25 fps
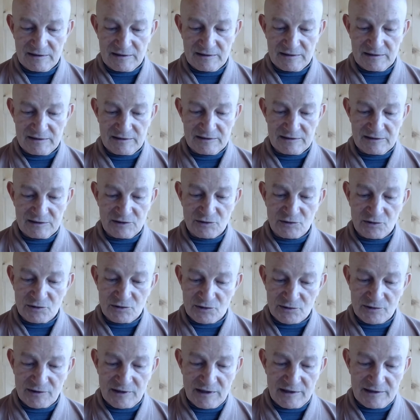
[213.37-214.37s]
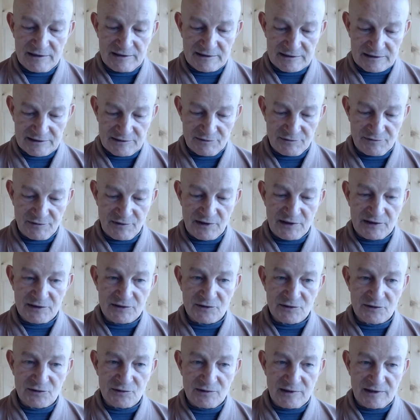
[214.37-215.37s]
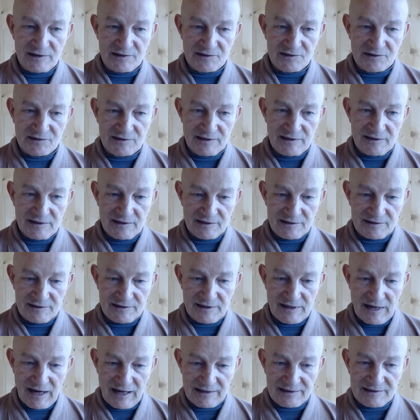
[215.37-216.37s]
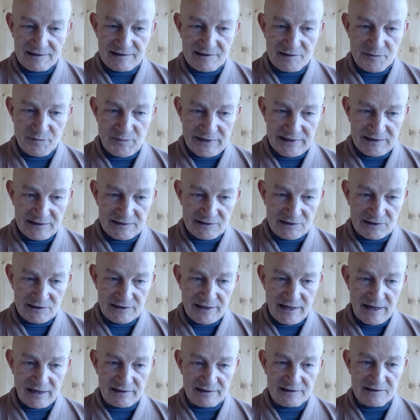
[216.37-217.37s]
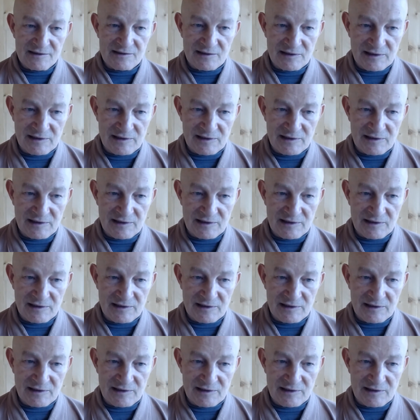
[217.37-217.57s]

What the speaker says: usually referred to as the ultimate reality.